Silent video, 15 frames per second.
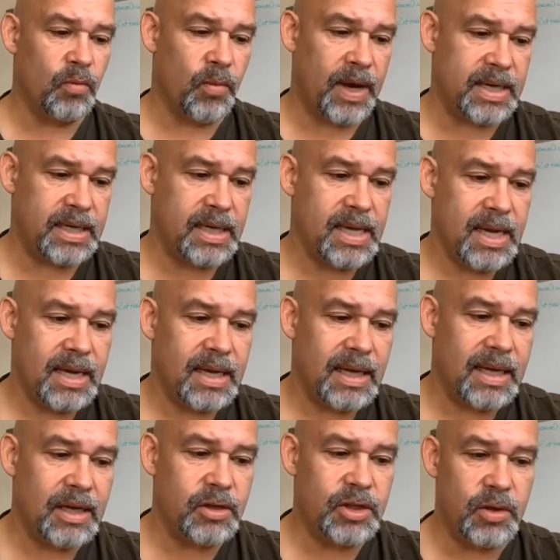ready,
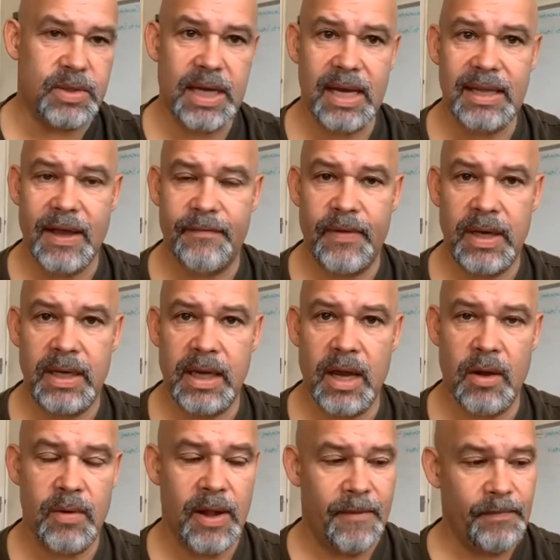is you take that
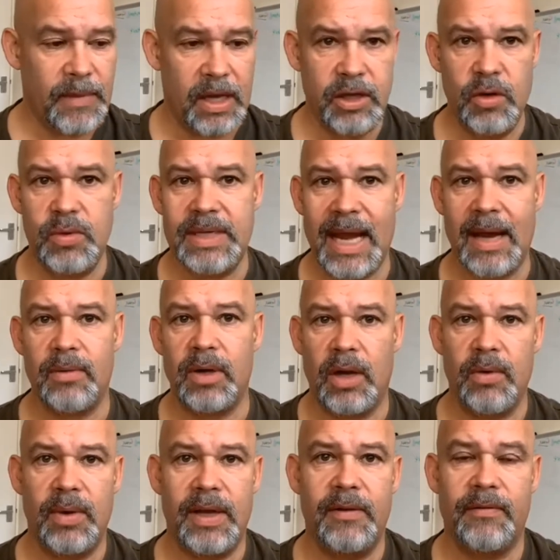video and you
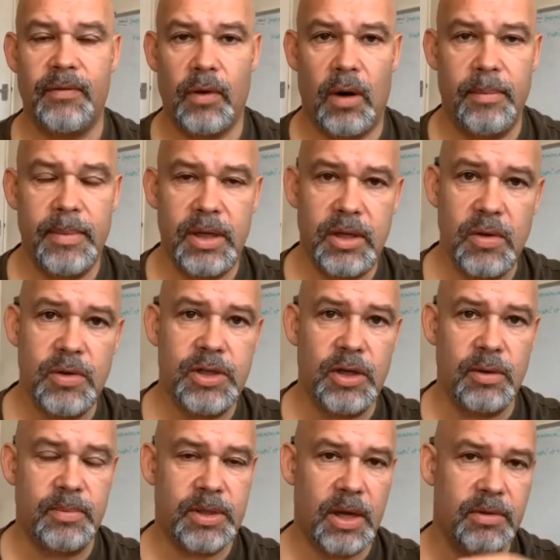download it from
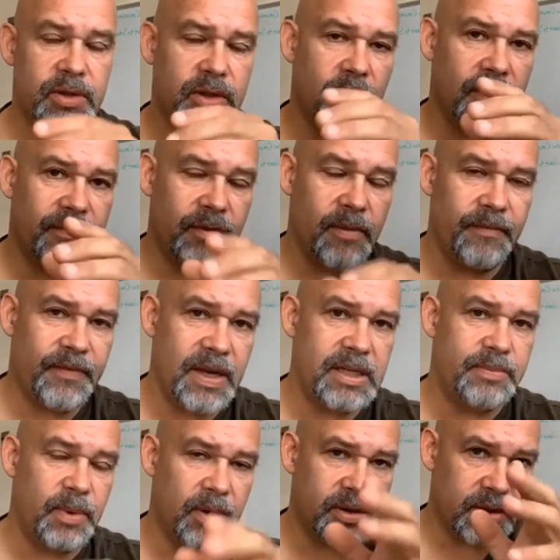YouTube. So, sorry, from
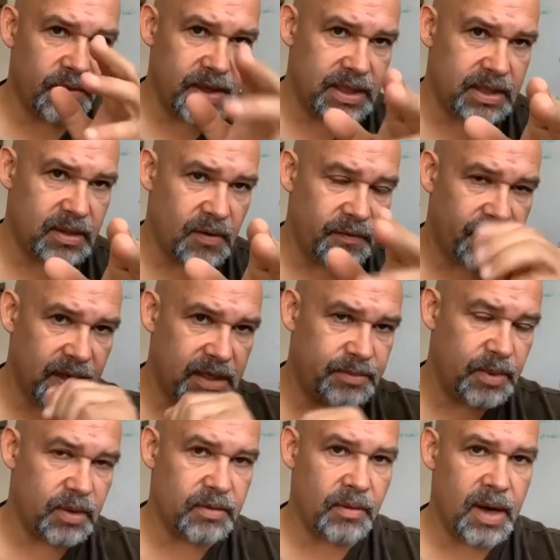Facebook. So this is on
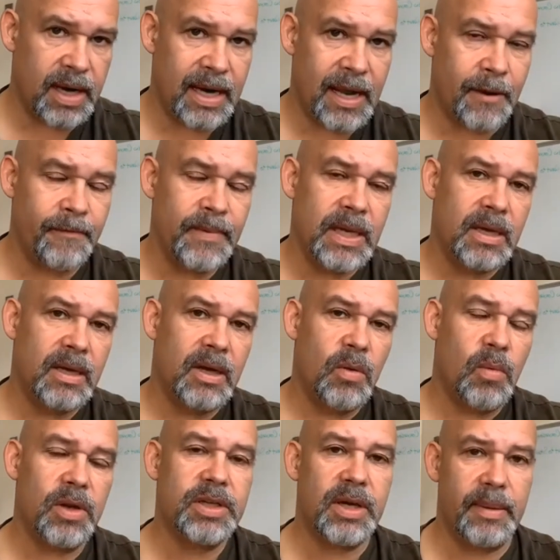Facebook right now.
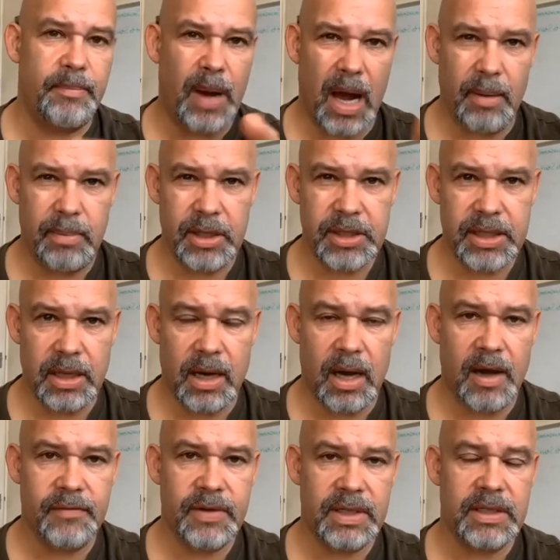Once I publish it
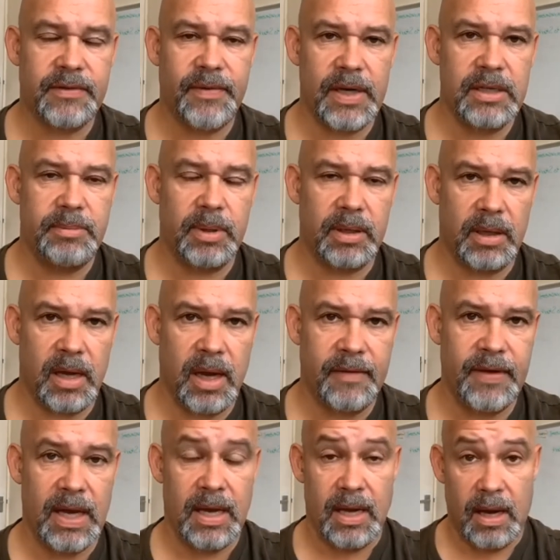after this Facebook
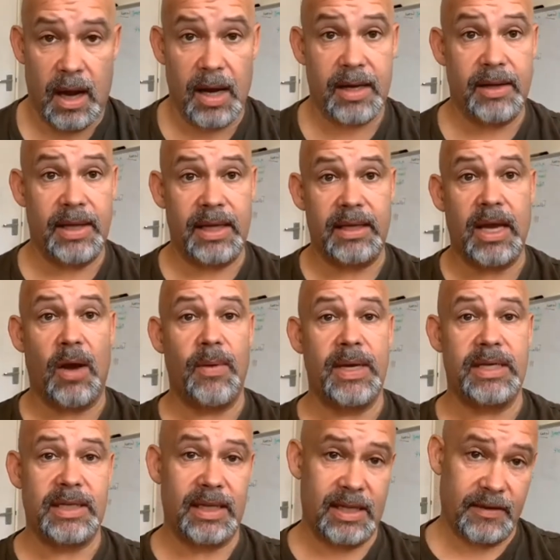Live, I can then go
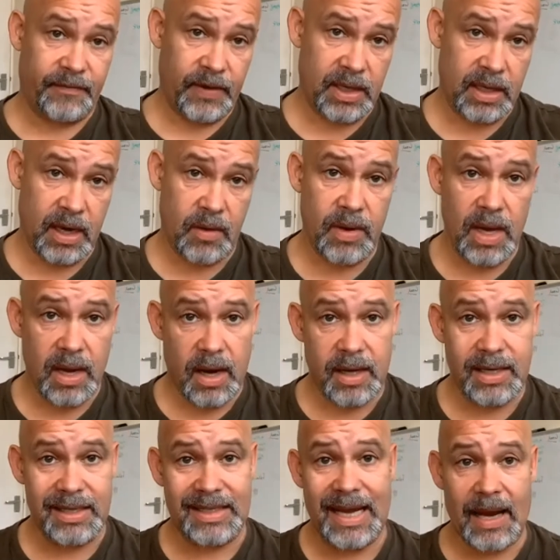into this video, I
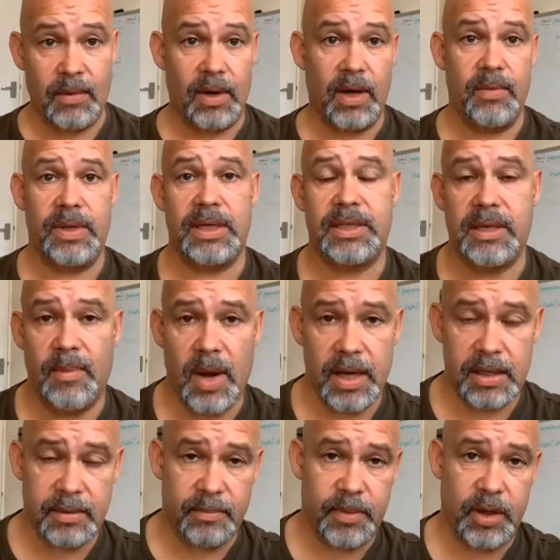can download it to
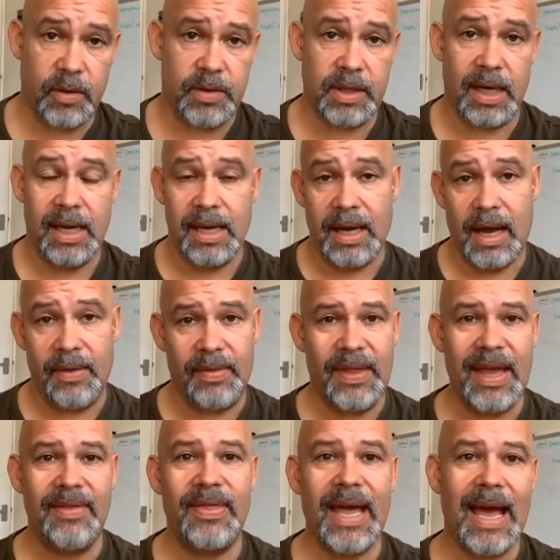my computer, and
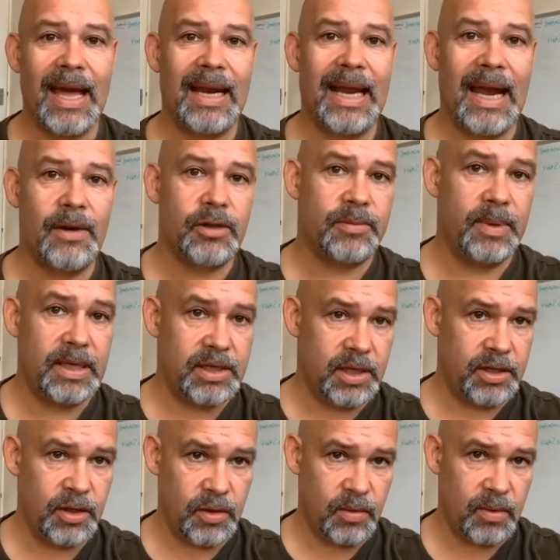then that allows me
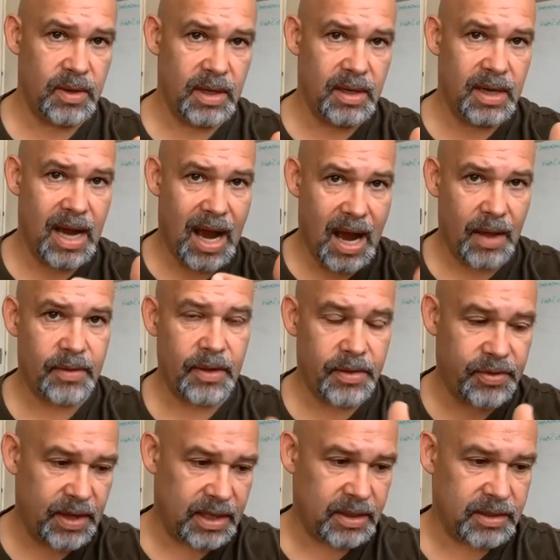to do other
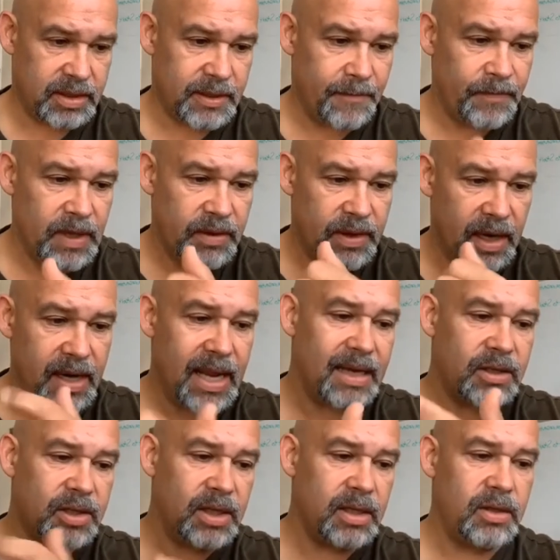things. The
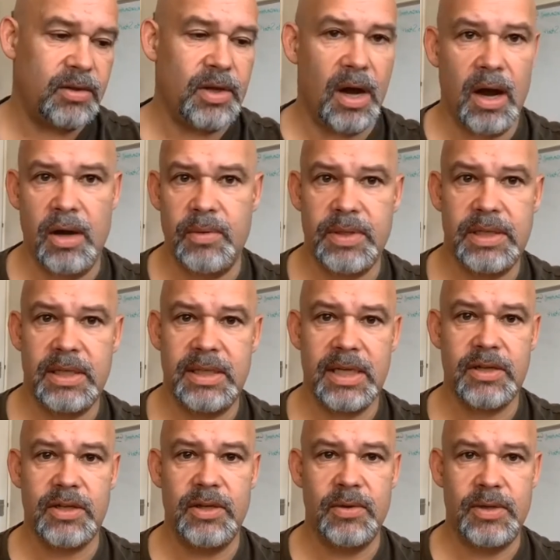next thing that I would
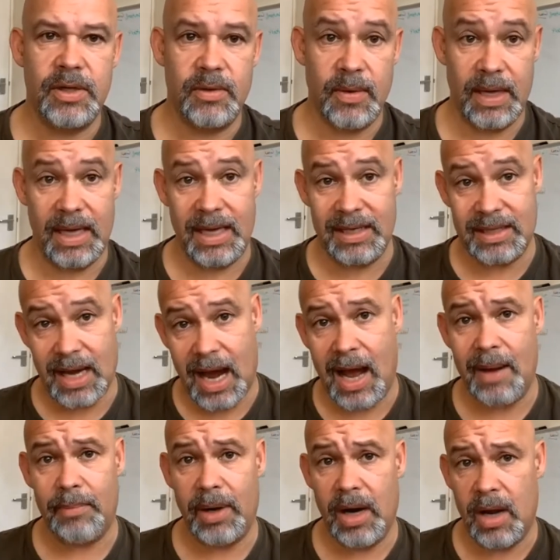suggest you do is
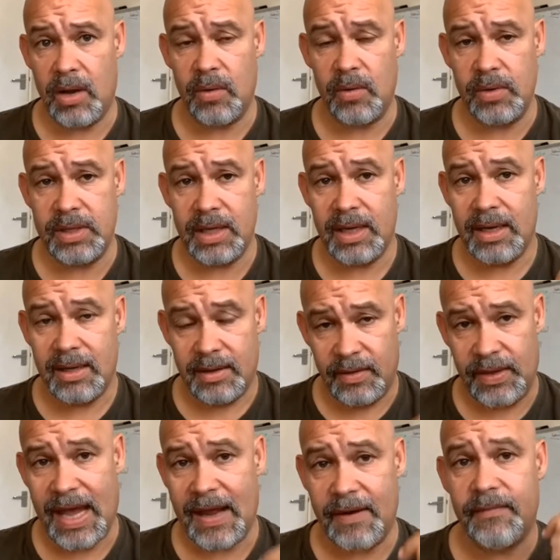upload
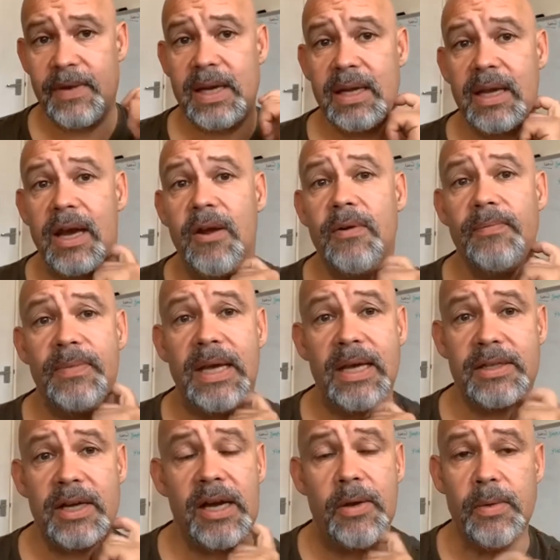that video,
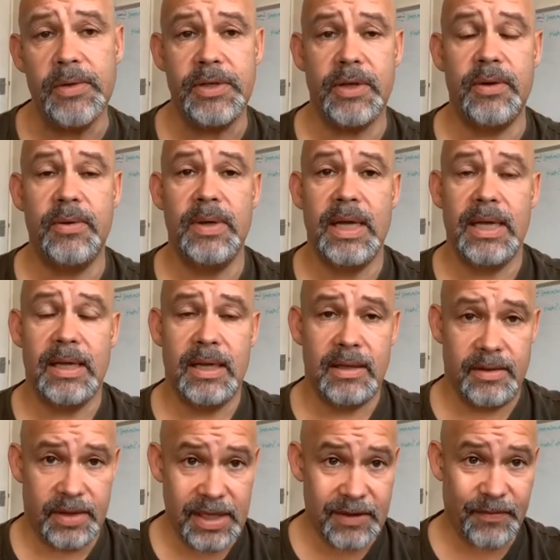as I will do
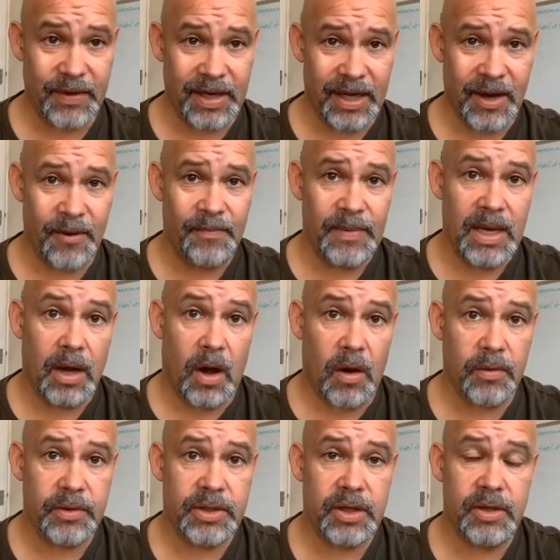this video,
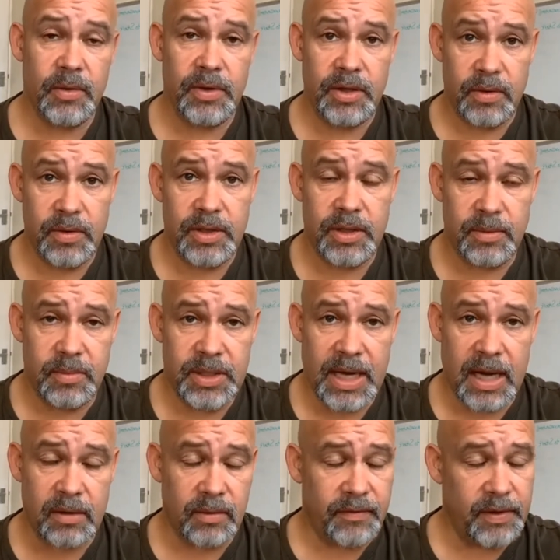onto your YouTube
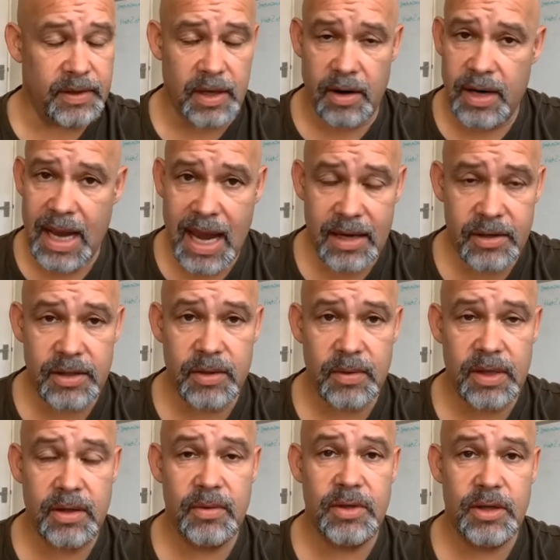channel. If you don't know how to do
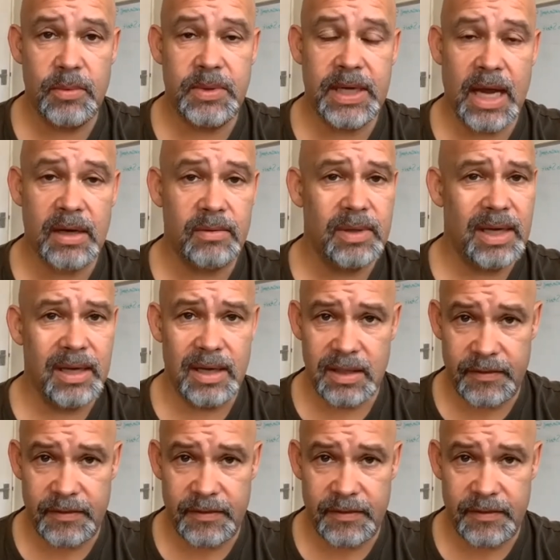a YouTube channel,